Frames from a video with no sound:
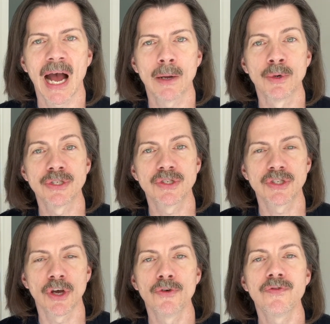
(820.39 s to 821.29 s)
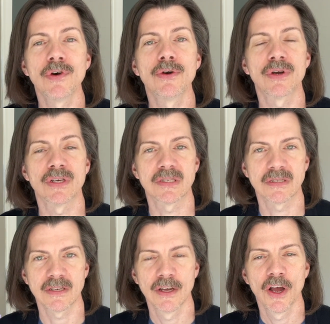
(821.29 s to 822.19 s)
I was so
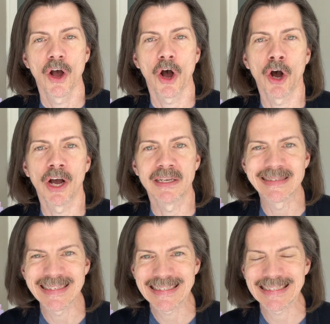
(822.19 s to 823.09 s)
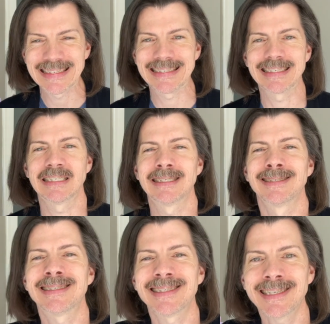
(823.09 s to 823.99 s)
focused on
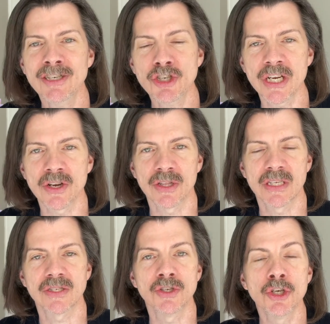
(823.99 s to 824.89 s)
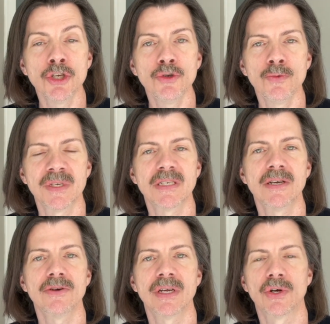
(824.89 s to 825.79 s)
stitching on this new
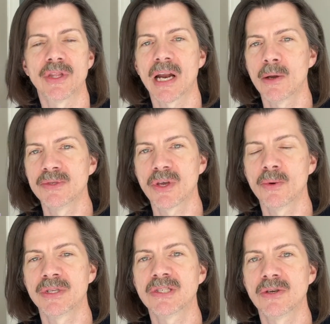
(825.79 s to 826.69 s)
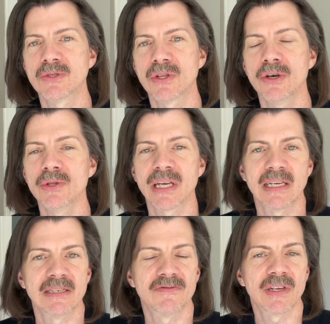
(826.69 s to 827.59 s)
material that I was going so slowly, I
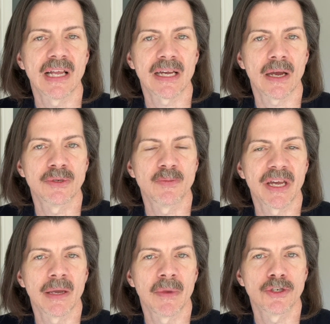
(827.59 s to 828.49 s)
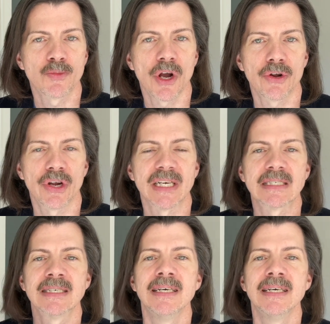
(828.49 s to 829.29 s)
didn't feel like I was making much progress.